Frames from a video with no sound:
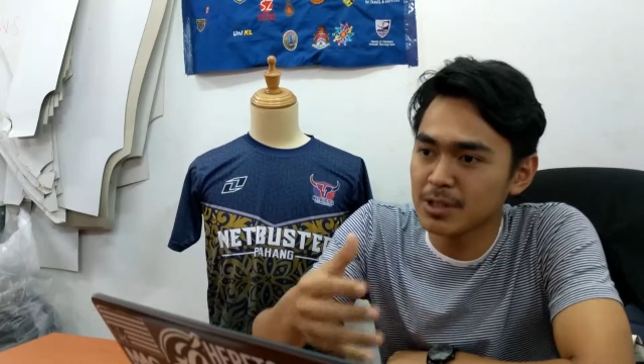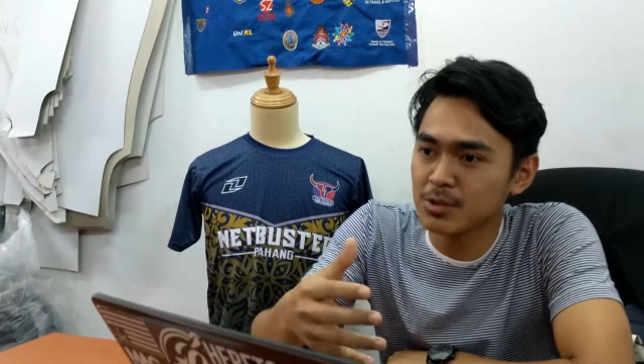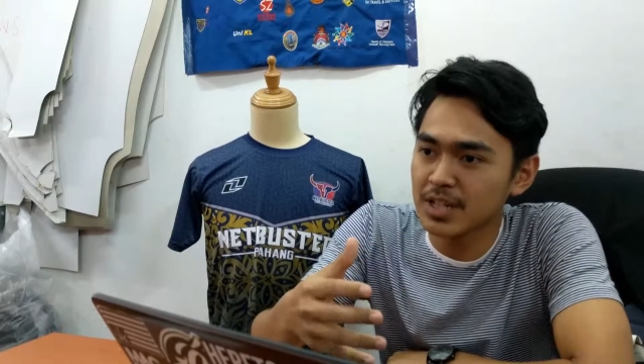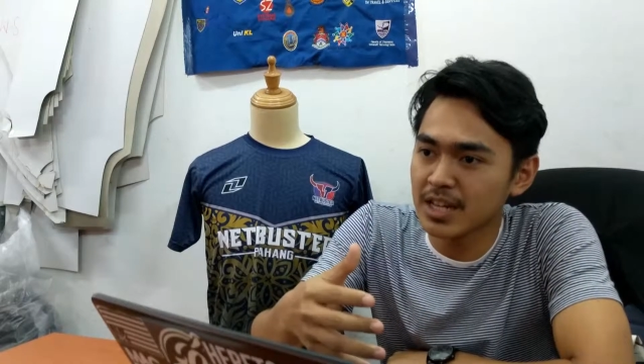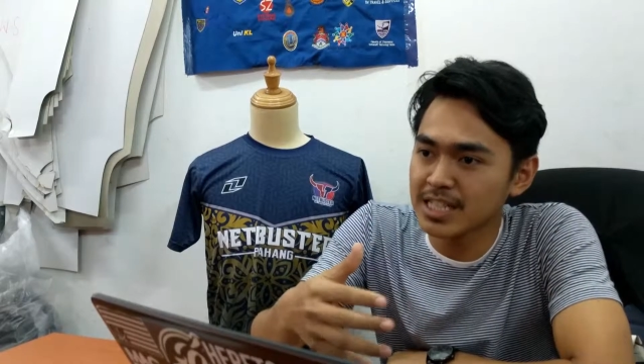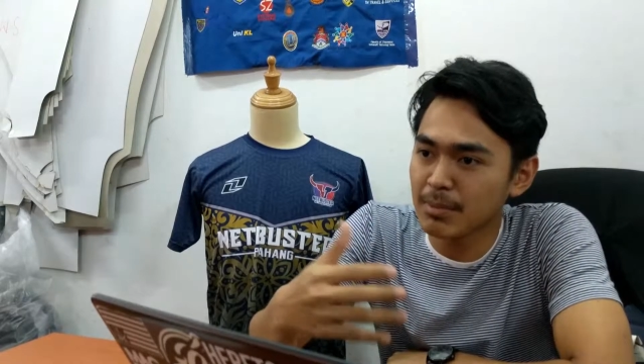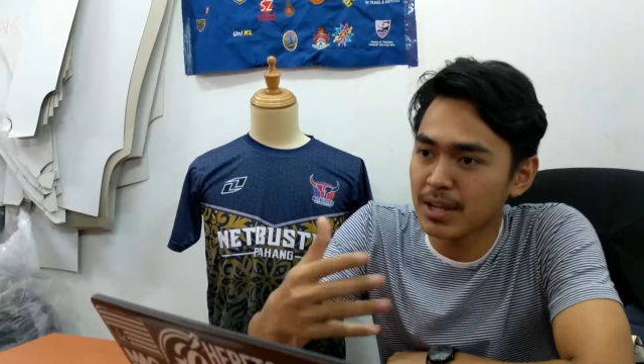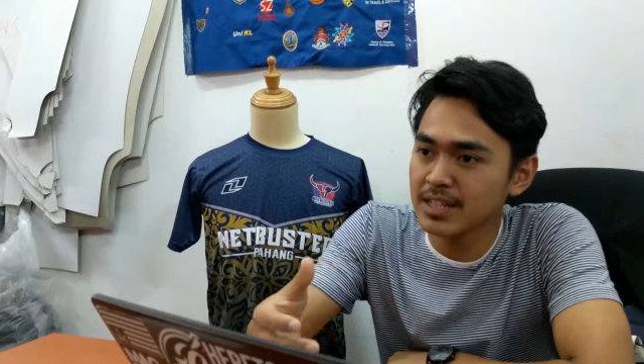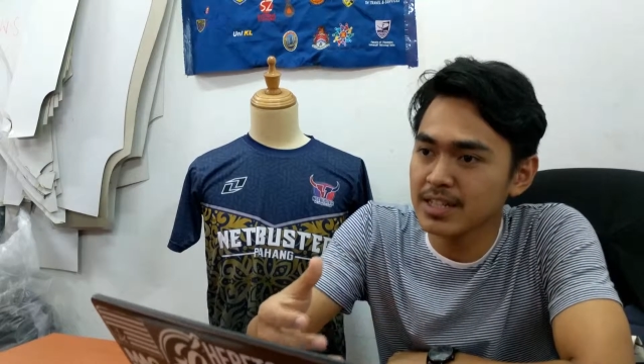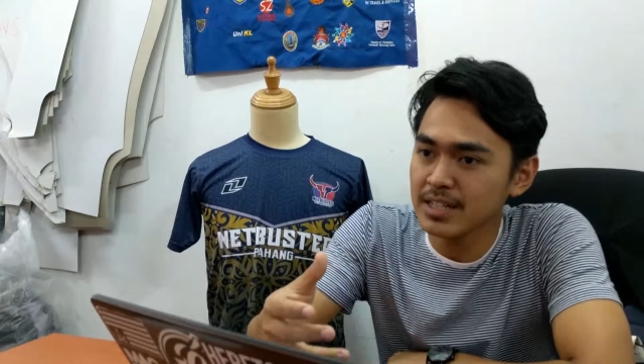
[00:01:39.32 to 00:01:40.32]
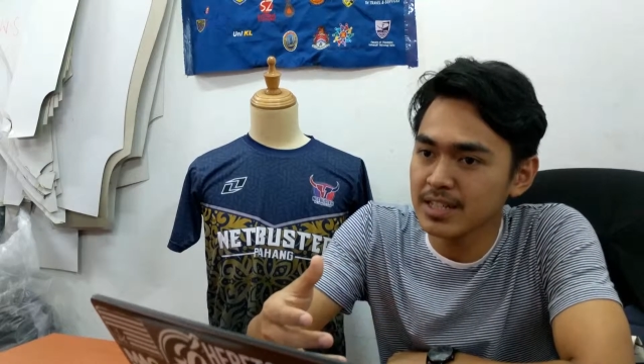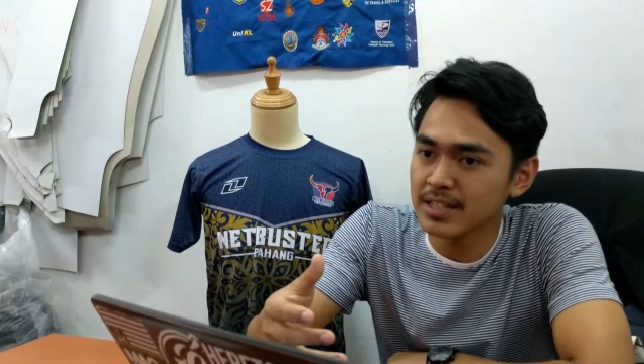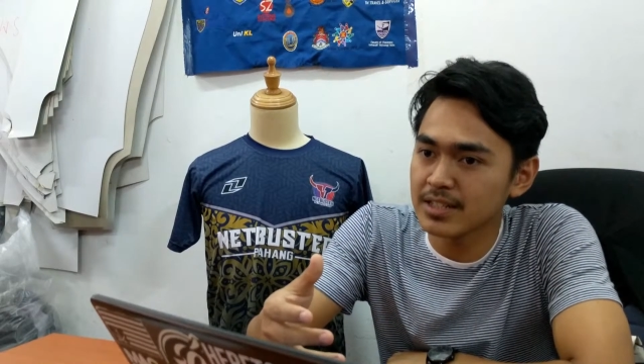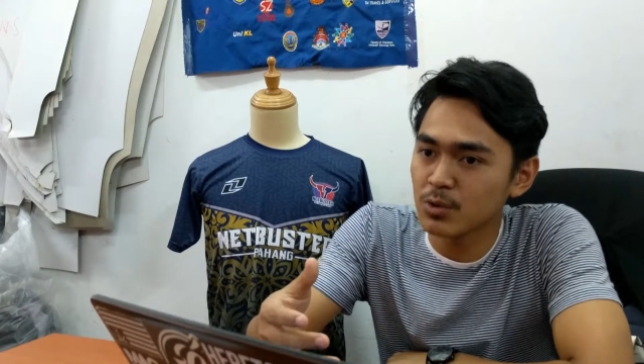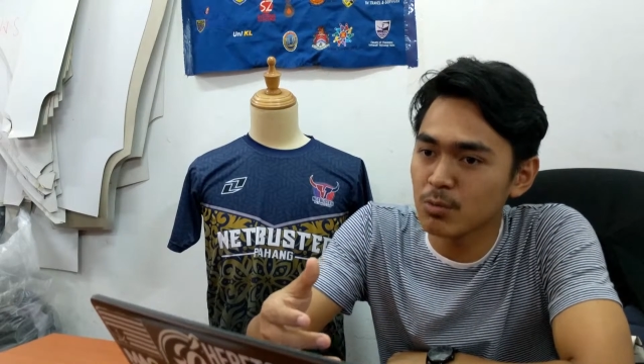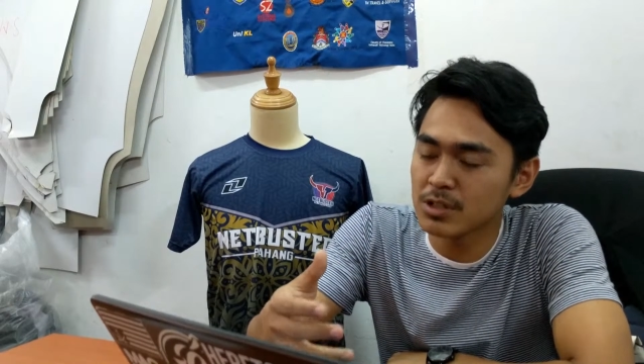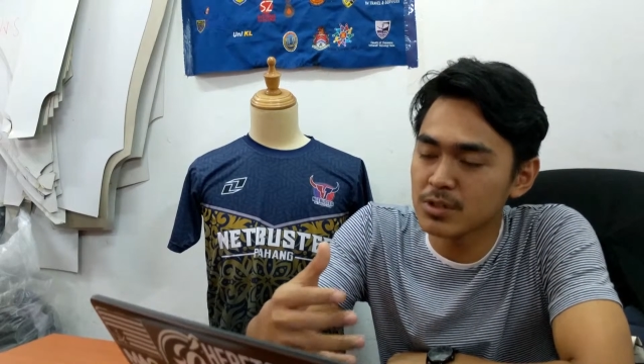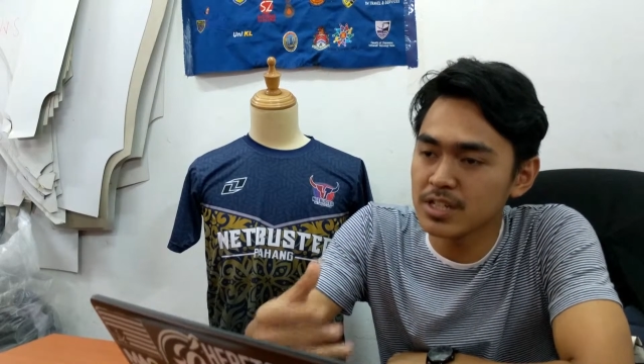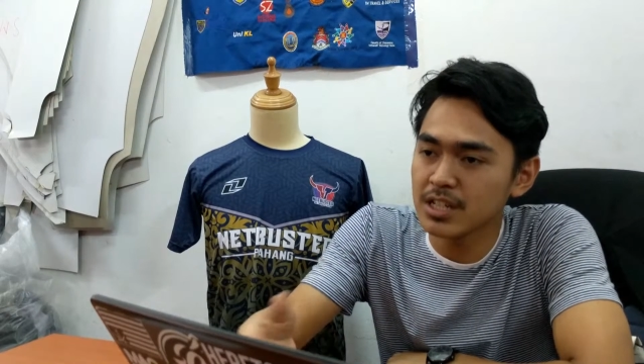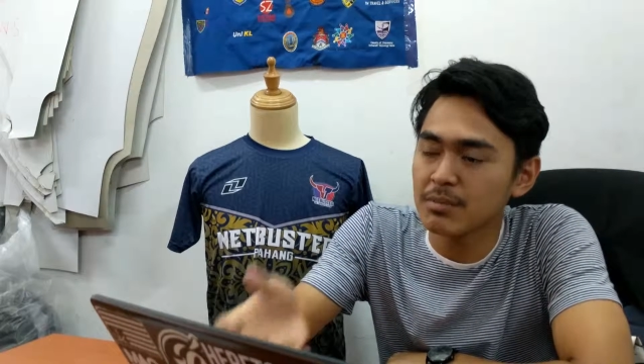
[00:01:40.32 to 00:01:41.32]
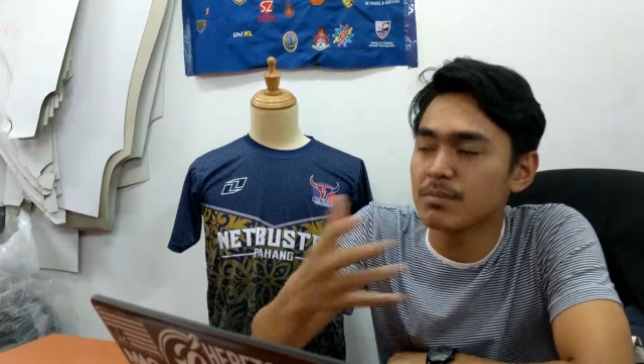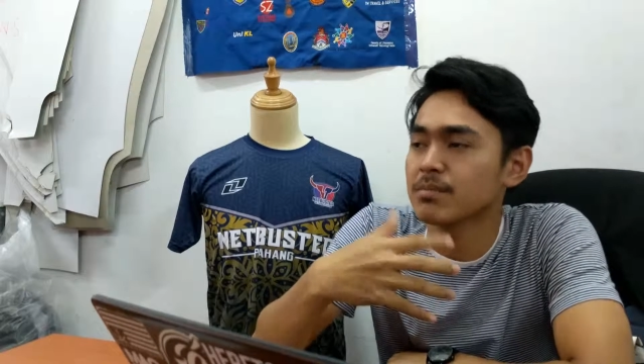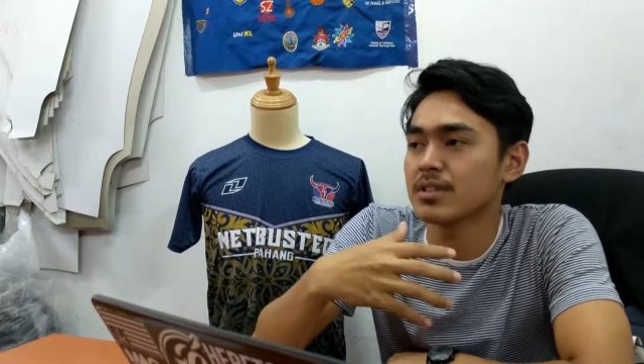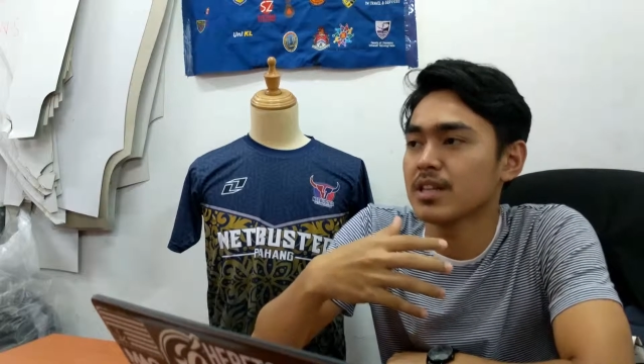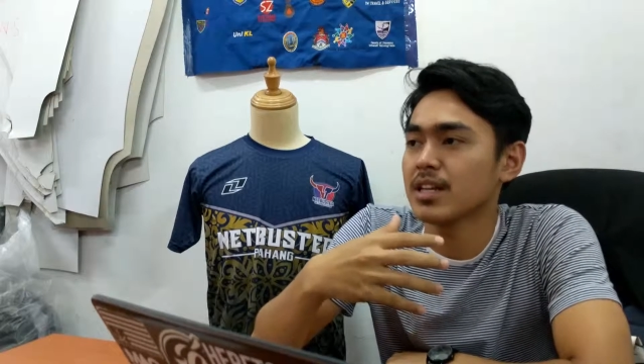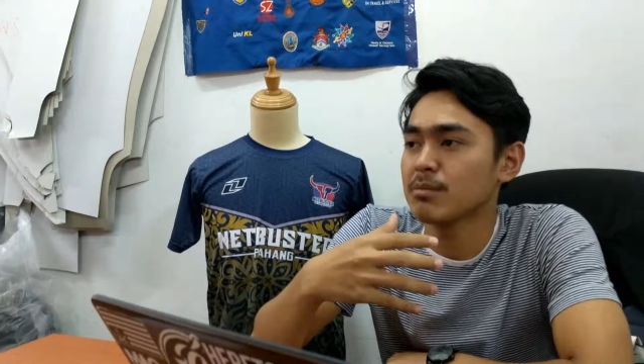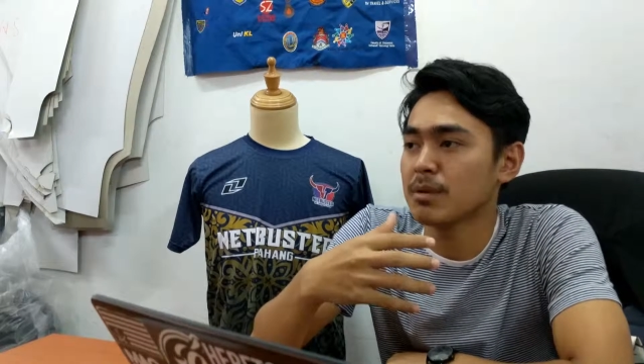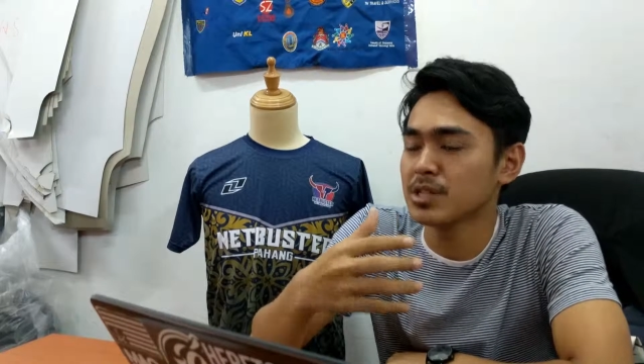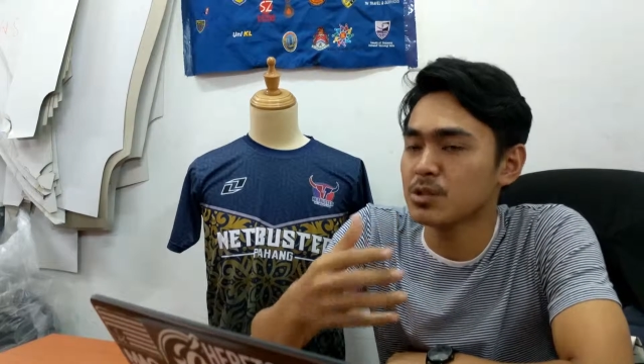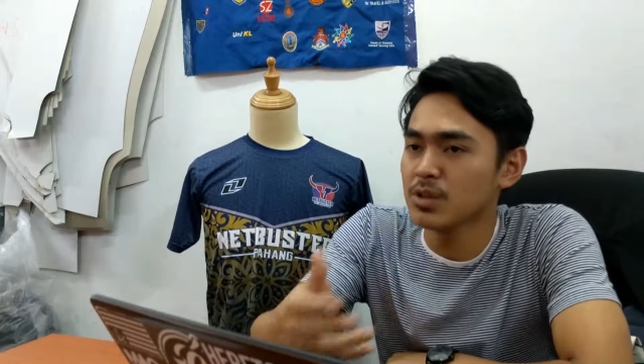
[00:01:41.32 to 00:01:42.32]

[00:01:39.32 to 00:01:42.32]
these are the steps of making a silk screen shirt.